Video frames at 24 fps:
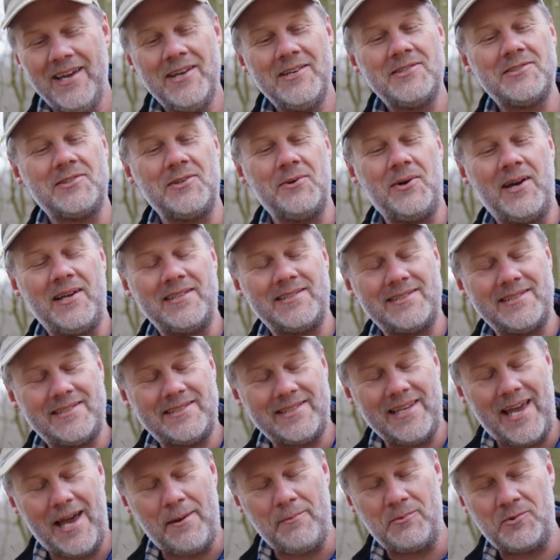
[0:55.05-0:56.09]
So as the
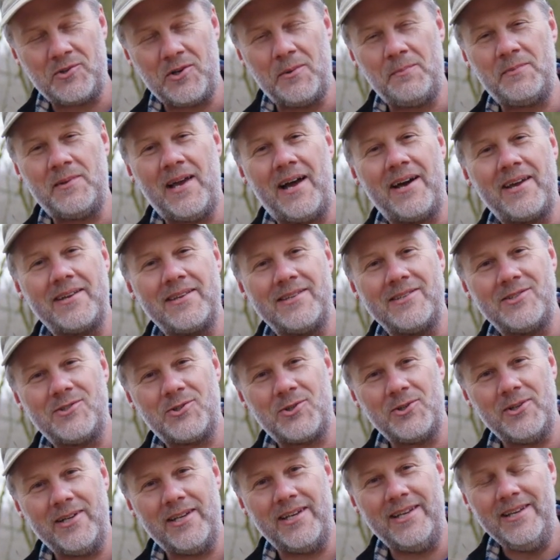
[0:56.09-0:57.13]
sap dripped out of the
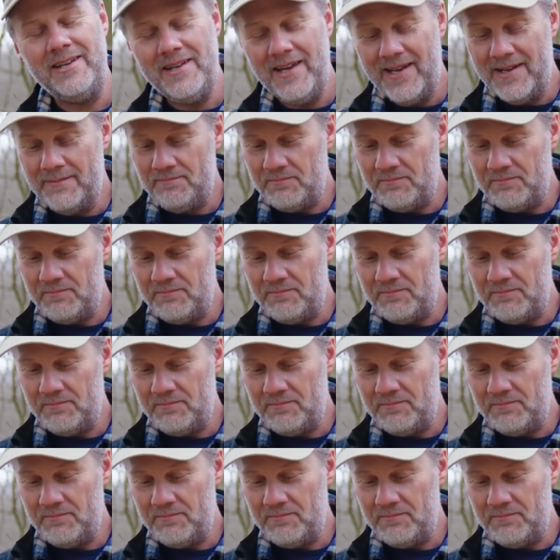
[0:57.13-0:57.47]
tree,